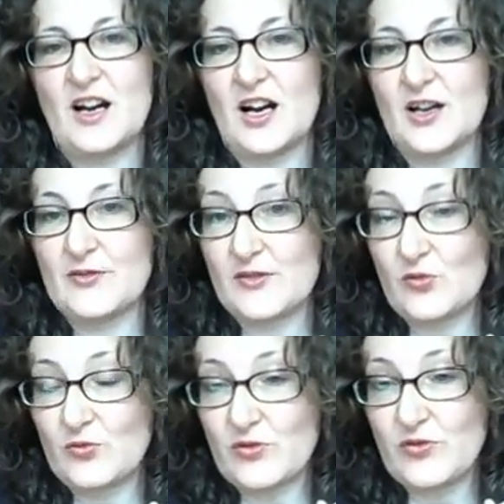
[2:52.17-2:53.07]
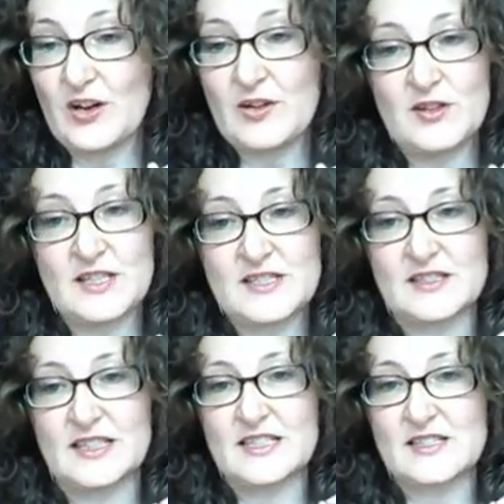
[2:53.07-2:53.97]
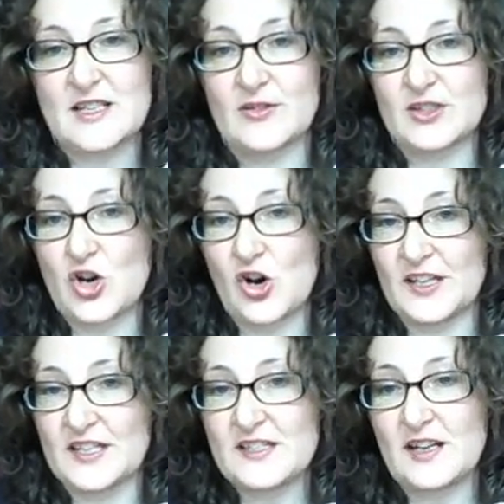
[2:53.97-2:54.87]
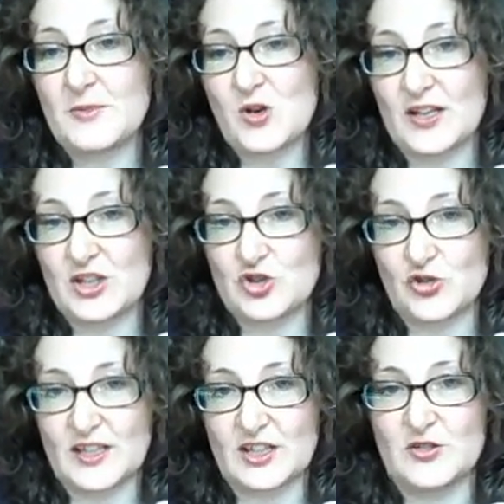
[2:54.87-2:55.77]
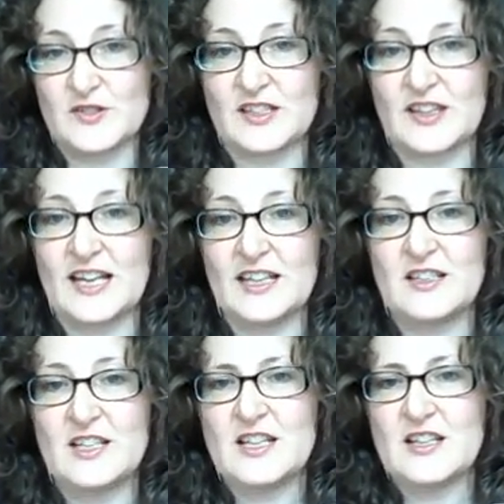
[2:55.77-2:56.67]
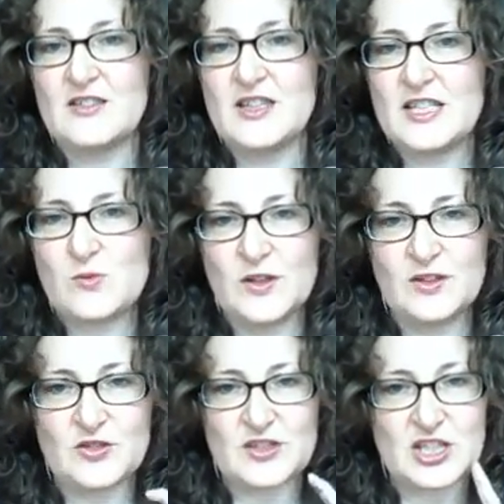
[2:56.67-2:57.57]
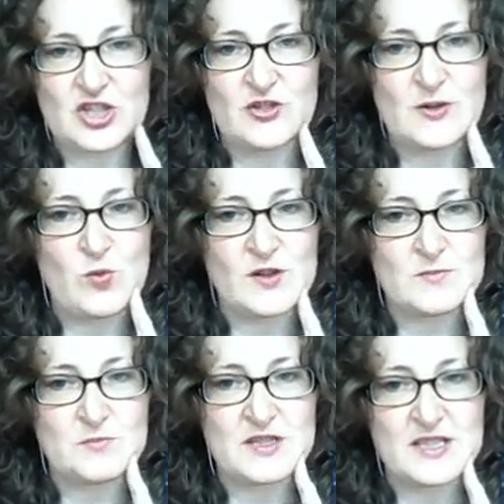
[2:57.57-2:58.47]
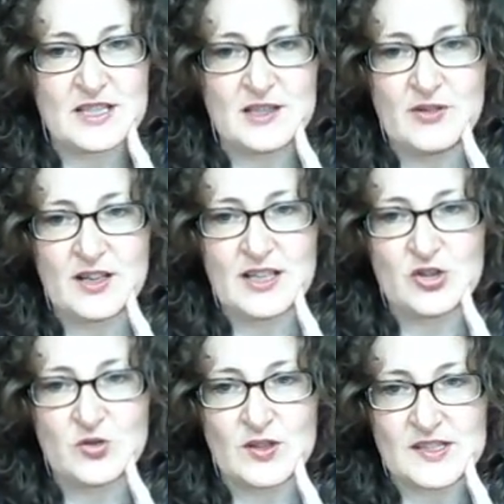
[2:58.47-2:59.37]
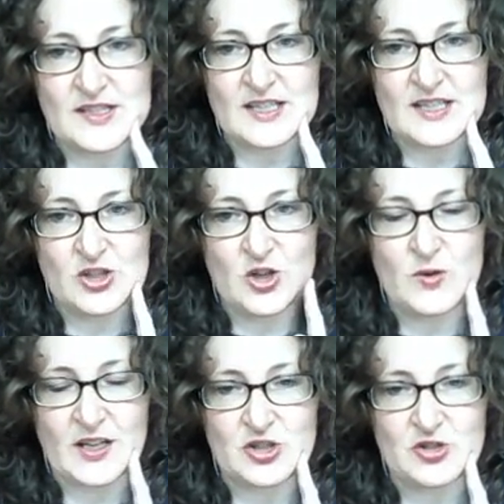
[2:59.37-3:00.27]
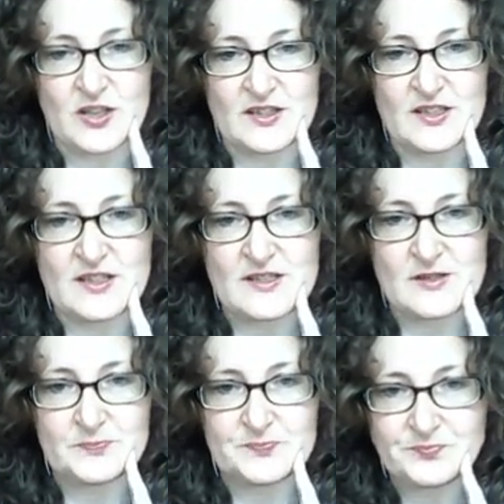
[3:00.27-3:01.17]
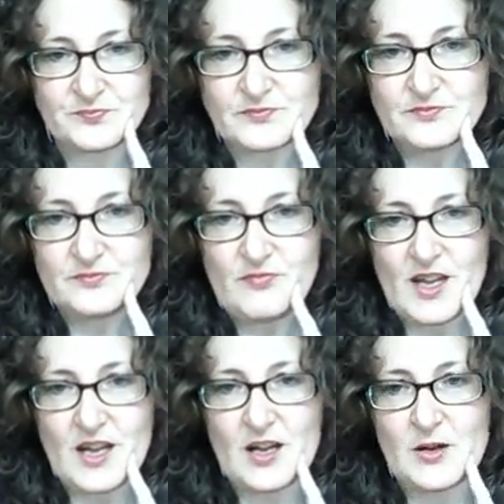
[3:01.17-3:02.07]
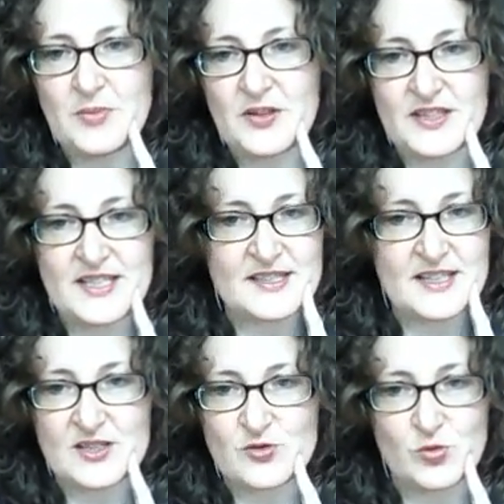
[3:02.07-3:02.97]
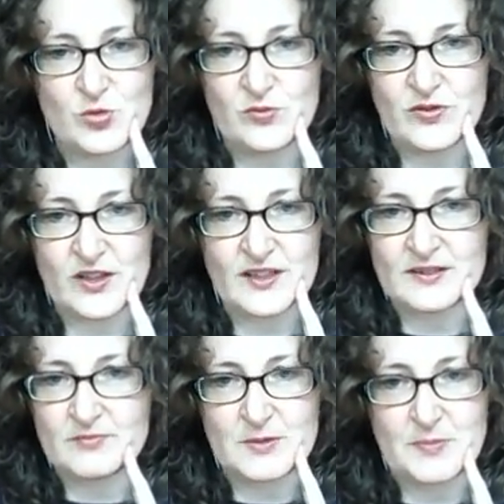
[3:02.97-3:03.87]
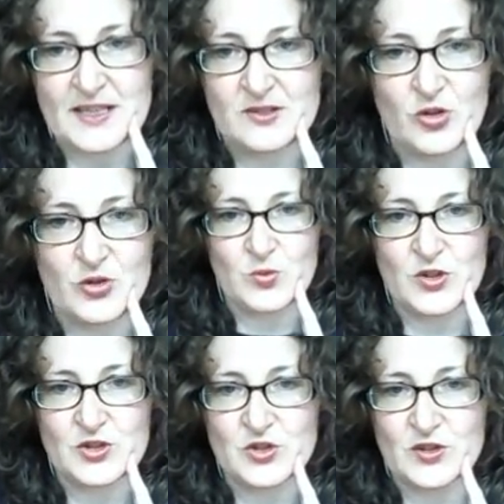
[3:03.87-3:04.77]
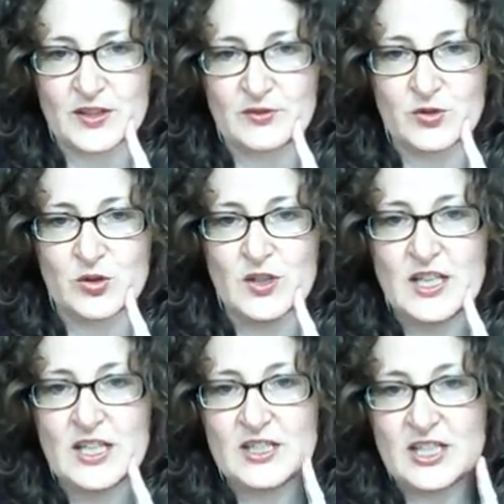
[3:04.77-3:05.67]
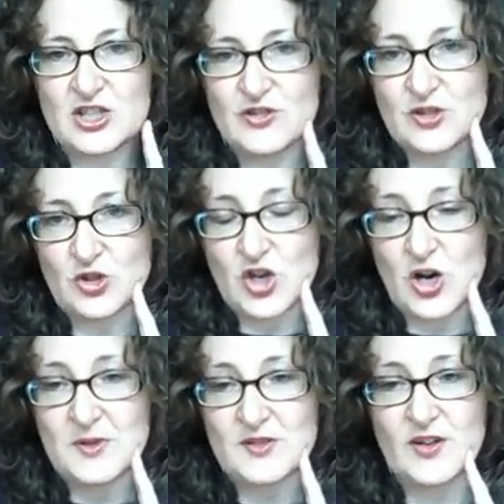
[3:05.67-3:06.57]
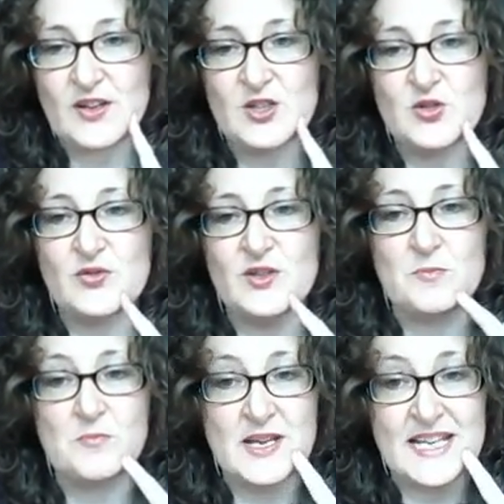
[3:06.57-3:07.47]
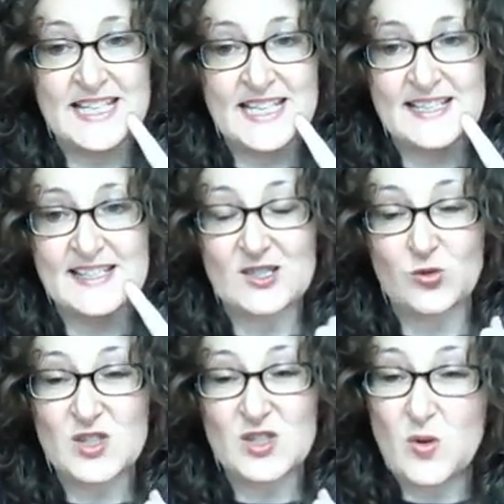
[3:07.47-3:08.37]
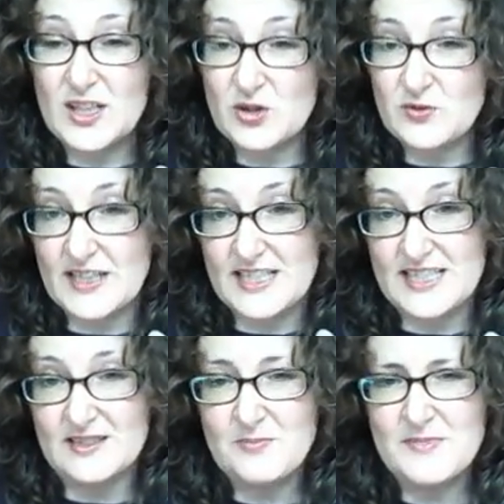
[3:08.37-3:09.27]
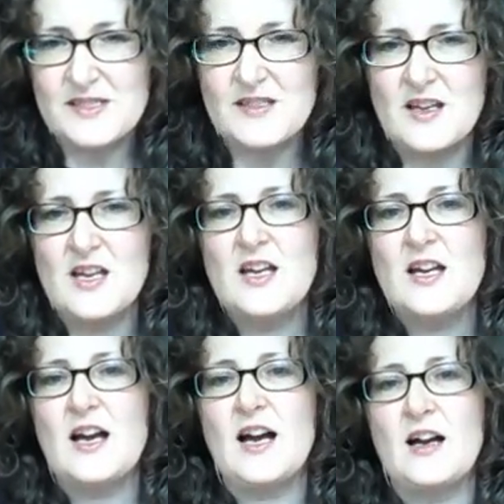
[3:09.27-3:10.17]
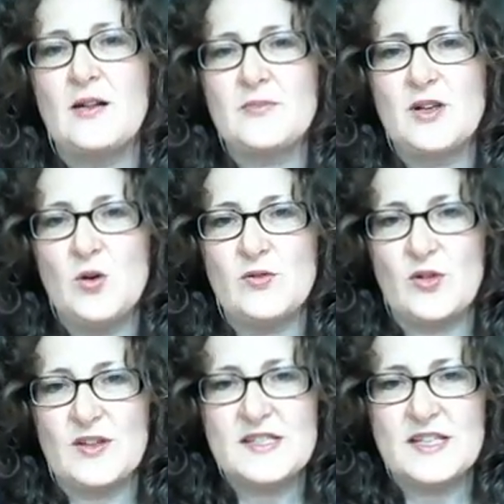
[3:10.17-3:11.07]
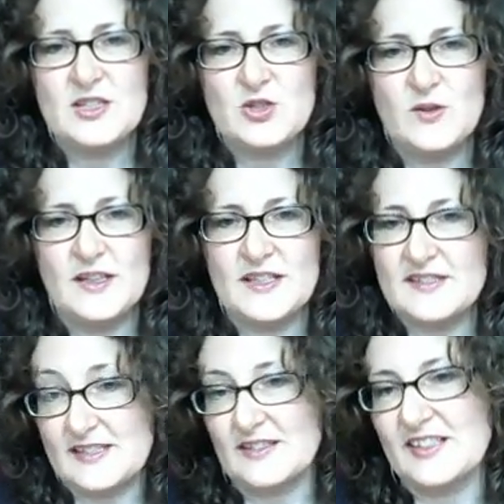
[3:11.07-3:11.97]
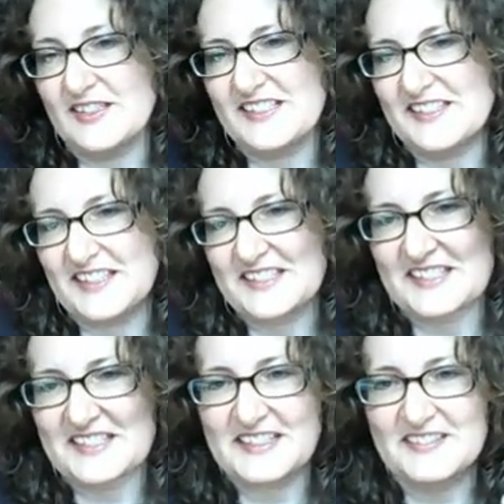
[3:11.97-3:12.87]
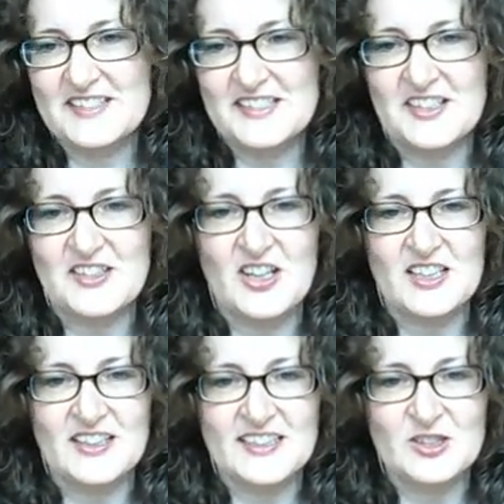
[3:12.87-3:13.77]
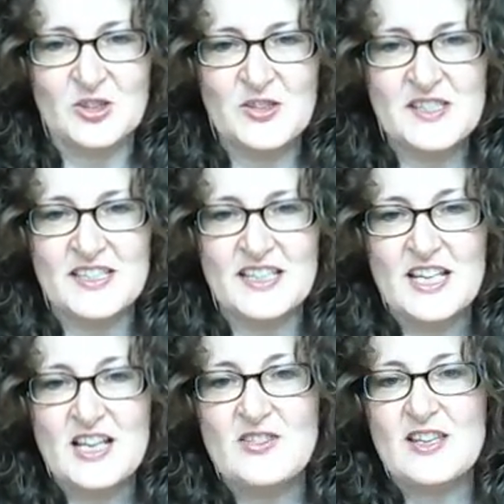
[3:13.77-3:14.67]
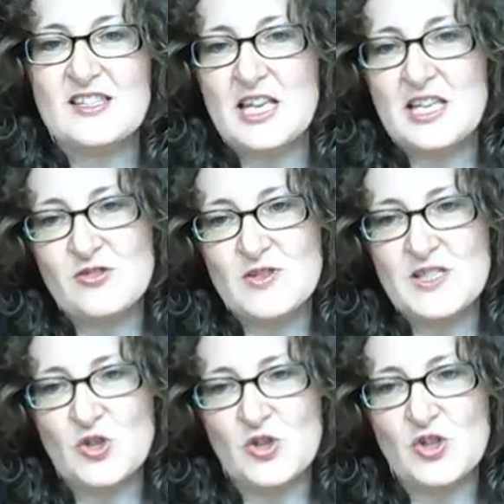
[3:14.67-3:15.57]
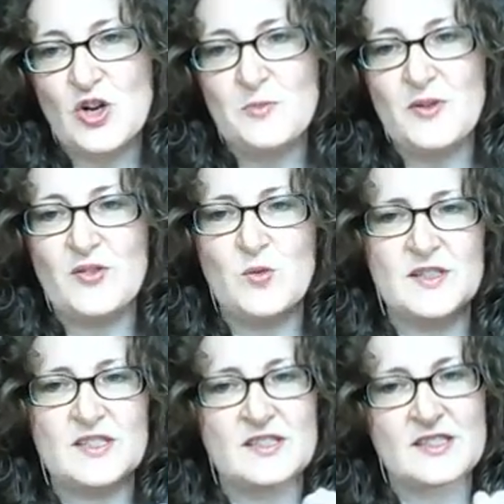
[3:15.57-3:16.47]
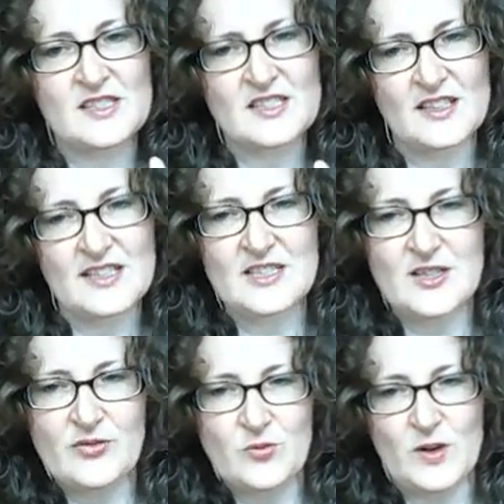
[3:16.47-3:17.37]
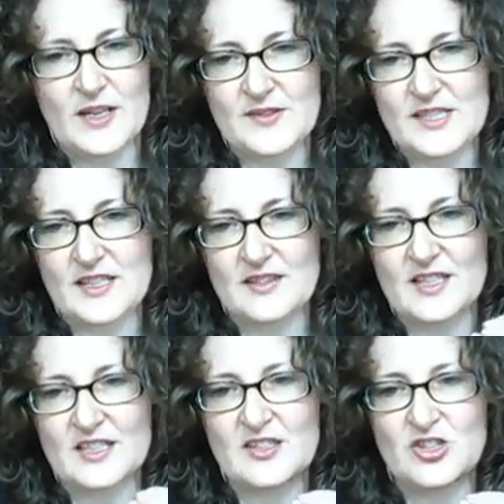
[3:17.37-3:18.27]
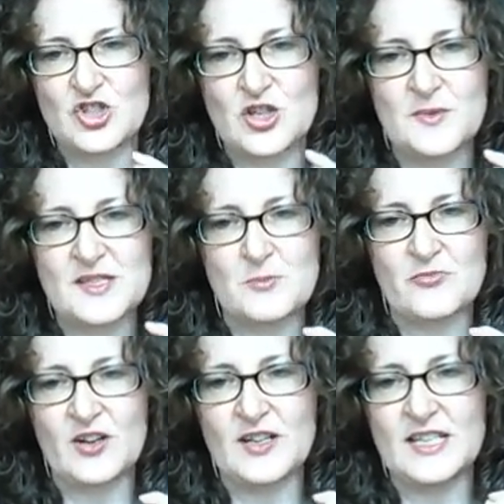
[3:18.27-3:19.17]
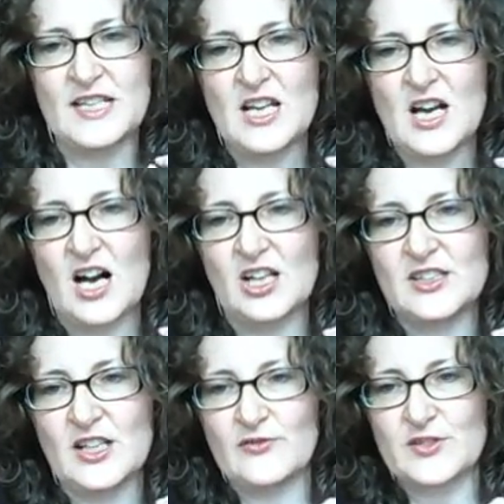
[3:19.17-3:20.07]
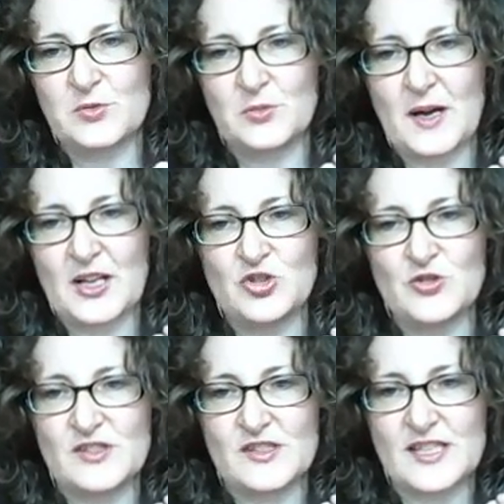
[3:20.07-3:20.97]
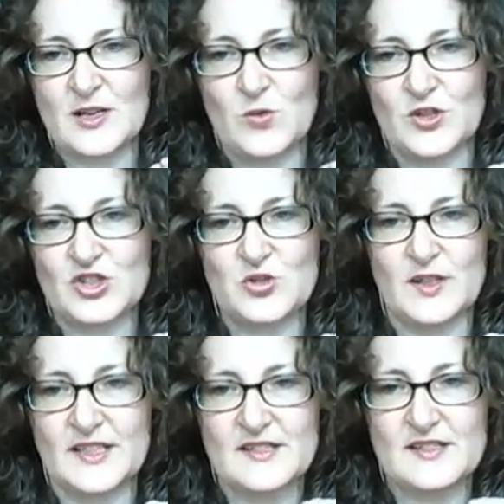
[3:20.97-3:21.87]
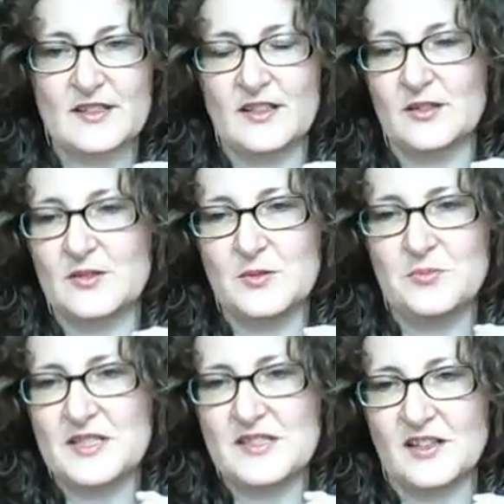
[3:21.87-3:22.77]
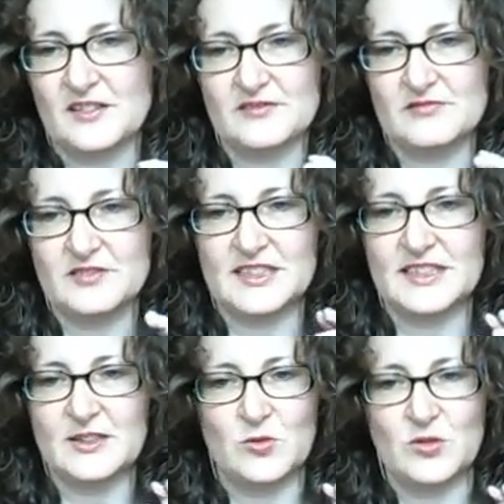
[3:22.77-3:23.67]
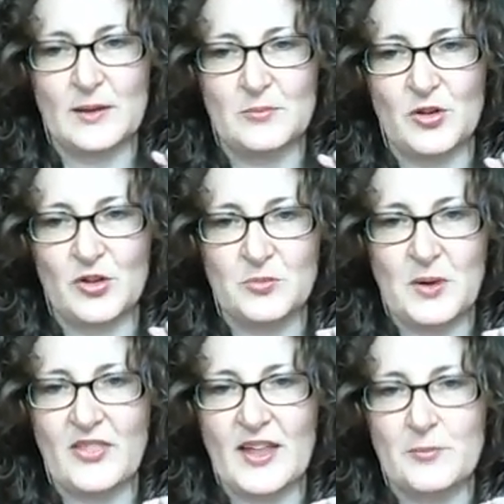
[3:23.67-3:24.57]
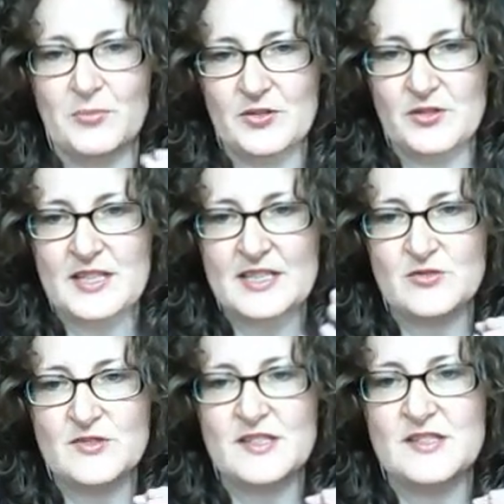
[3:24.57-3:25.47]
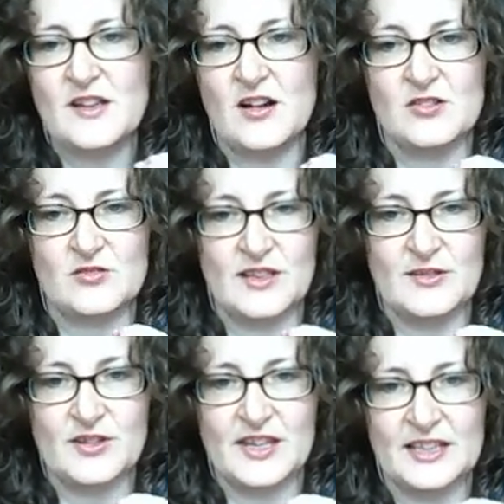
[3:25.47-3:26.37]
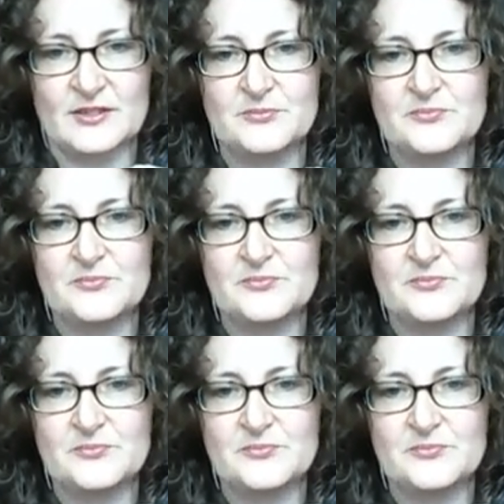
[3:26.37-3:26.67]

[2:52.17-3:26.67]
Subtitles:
I've very recently discovered Collins, and I'm quite enjoying using that. This One Look Dictionary wasn't particularly very good a second ago when I tried this, but these things are all very dependent word you're looking for. Dictionary.com is very good for the meanings. It's also quite good for idioms. I've got this here twice. That's a, you see, that's a sign that I like it a lot, isn't it? There's thesaurus.com if you want a slightly different way of saying things. So the Germans are very uncomfortable about using the same word twice. The Brits aren't really all that bothered about that, but thesauruses are great for that.